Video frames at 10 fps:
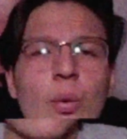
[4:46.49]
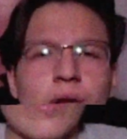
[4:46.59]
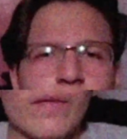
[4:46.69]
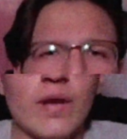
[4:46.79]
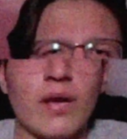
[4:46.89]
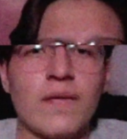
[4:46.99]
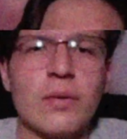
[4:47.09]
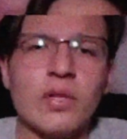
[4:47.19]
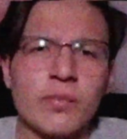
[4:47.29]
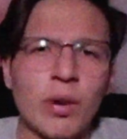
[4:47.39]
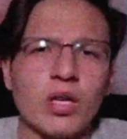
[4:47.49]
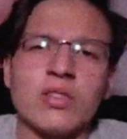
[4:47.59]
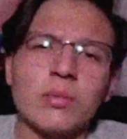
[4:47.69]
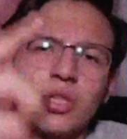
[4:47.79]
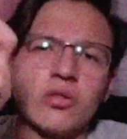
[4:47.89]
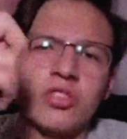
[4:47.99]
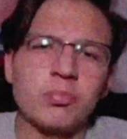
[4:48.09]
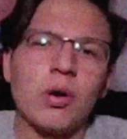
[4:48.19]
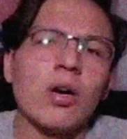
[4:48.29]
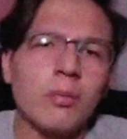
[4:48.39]
Wait, if he responds, I'm going to
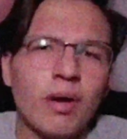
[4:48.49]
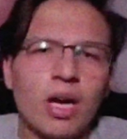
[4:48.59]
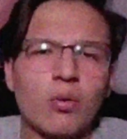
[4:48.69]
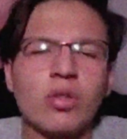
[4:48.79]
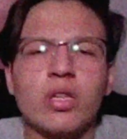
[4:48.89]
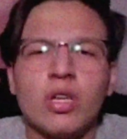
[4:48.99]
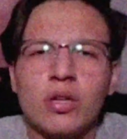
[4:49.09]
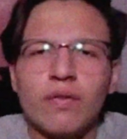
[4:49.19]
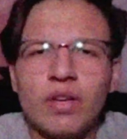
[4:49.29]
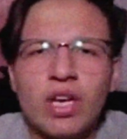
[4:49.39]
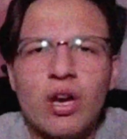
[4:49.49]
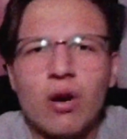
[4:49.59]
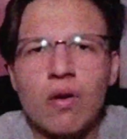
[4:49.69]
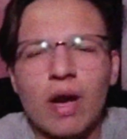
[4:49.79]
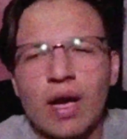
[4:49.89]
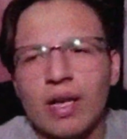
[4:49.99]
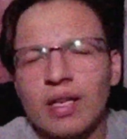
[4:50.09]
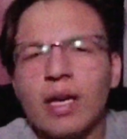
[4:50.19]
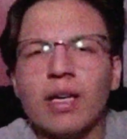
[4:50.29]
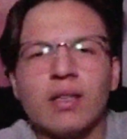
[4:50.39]
respond back with another video.
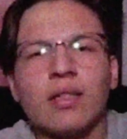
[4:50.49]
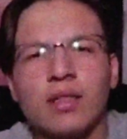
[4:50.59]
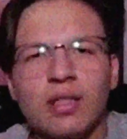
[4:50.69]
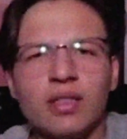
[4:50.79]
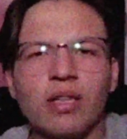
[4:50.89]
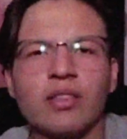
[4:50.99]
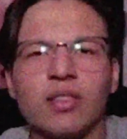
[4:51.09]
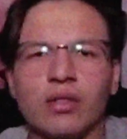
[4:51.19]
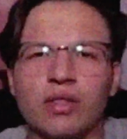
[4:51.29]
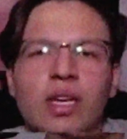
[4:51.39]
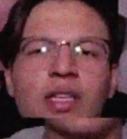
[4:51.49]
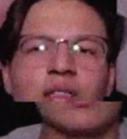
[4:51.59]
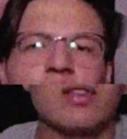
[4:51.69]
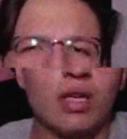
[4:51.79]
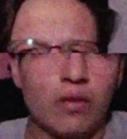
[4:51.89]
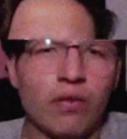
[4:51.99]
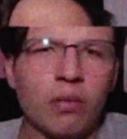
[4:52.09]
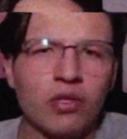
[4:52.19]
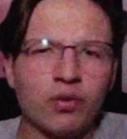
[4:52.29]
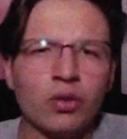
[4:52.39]
And yeah, let's see how this goes, guys. Thank you
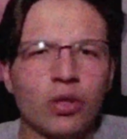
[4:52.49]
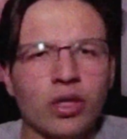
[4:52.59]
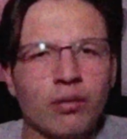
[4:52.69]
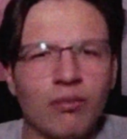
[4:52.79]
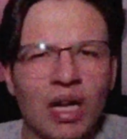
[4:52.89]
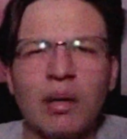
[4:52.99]
very much for joining.